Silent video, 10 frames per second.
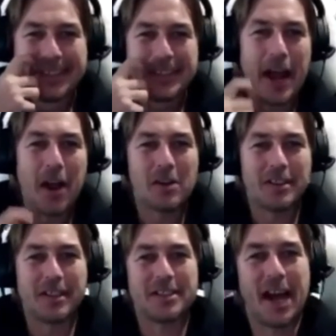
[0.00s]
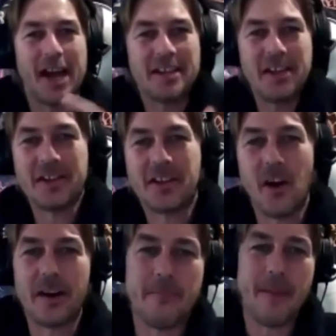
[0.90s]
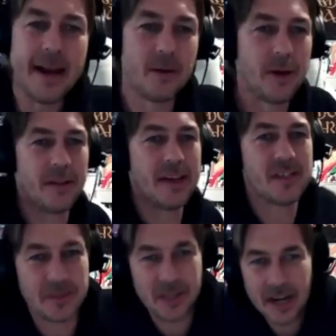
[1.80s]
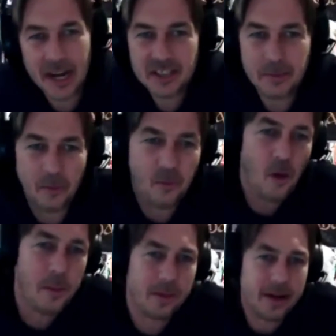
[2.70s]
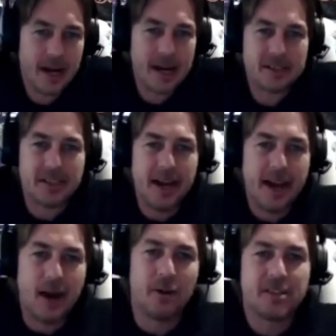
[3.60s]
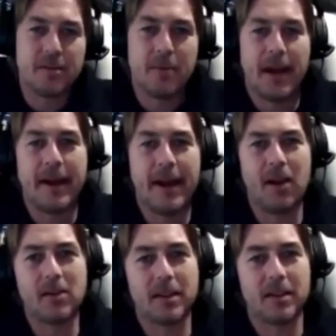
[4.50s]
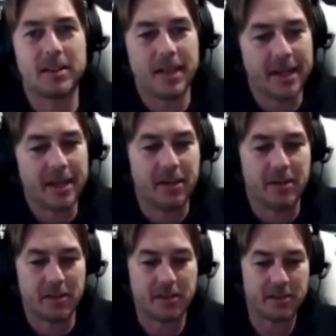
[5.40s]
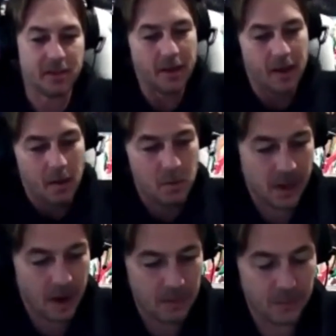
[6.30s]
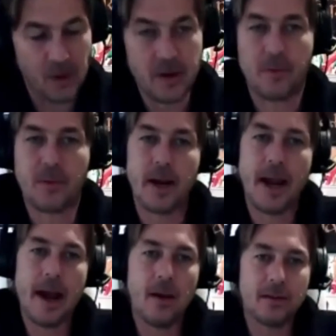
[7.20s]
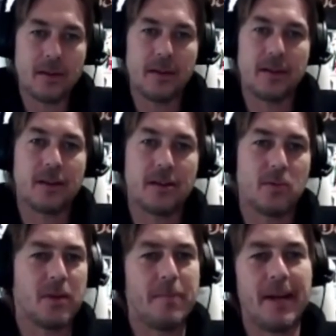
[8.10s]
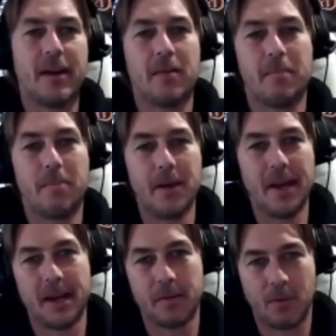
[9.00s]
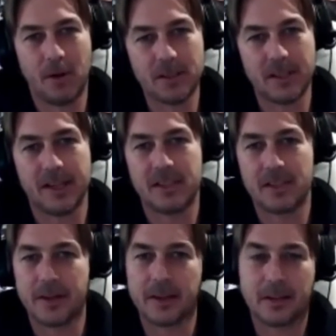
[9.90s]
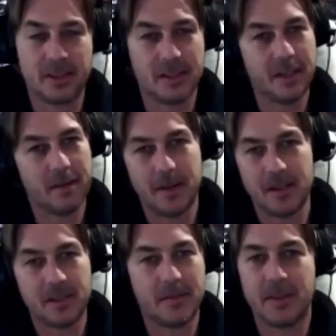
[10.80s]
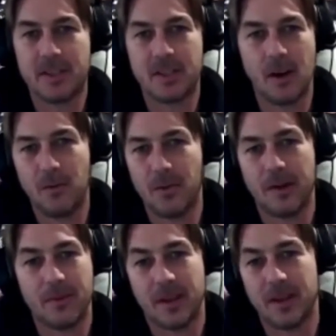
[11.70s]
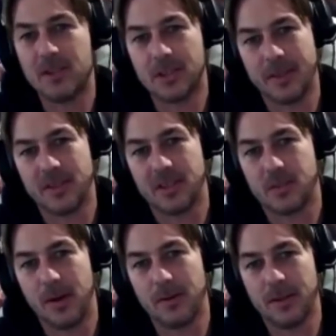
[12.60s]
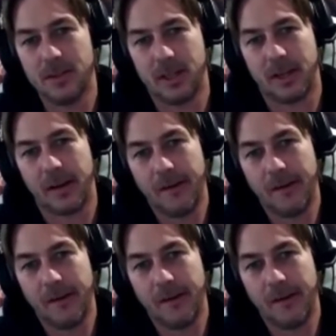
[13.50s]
So how long did it take you to kind of make one of these? I was going to ask you before, but I'm going to ask now while it's in my head. How long did it take you to we'll go with Volume 3. How long did it, because it would have been a big process doing, because you've done most of it yourself with the instruments as well, didn't you?